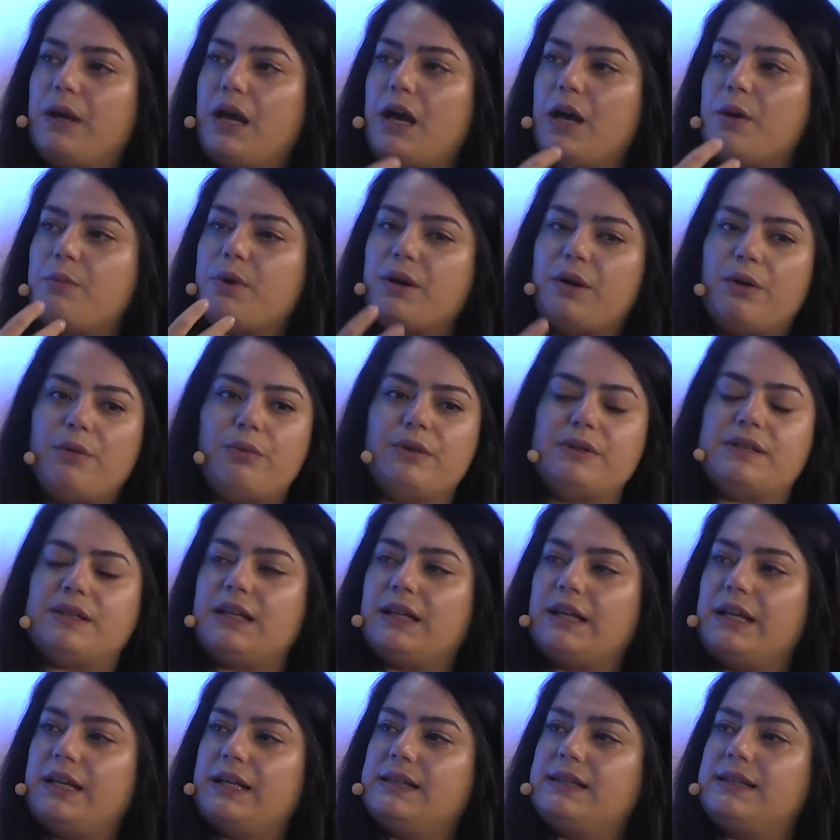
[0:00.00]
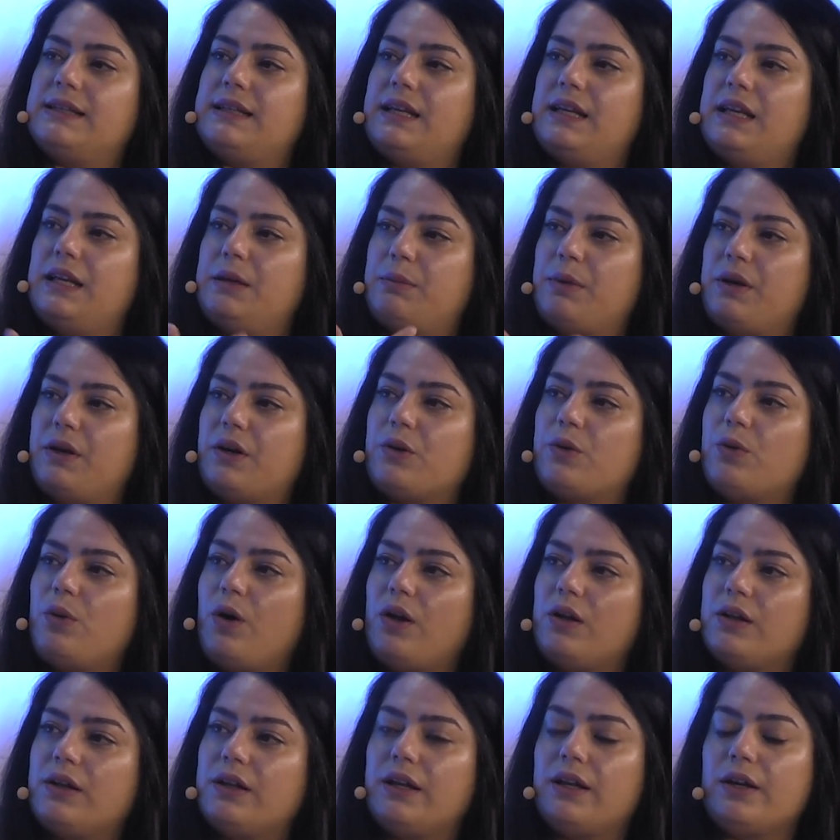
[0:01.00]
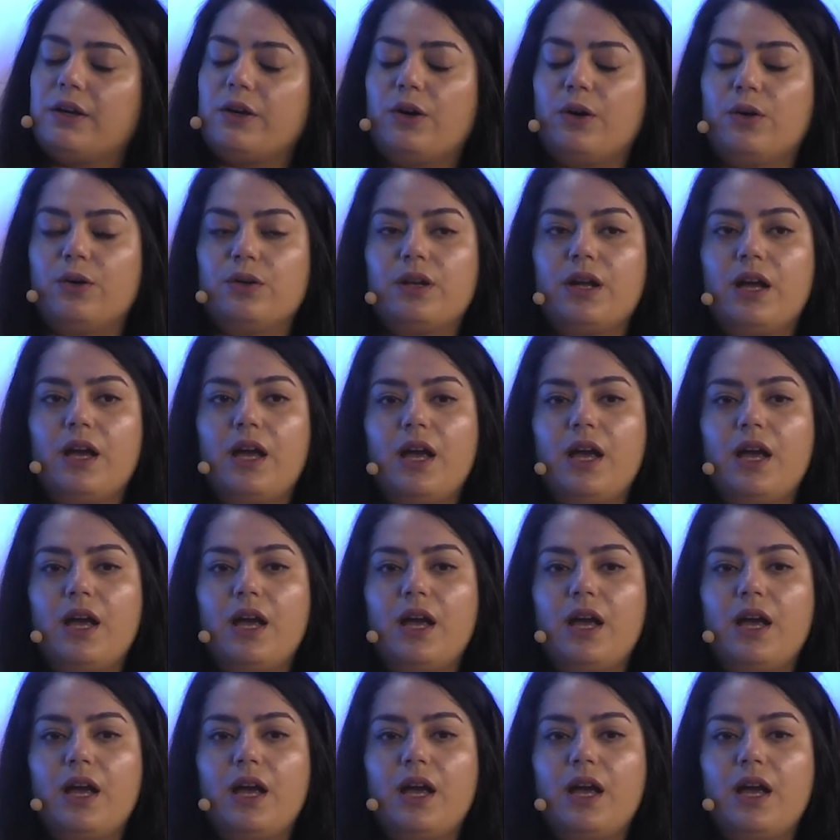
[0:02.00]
better resiliency, better quality code.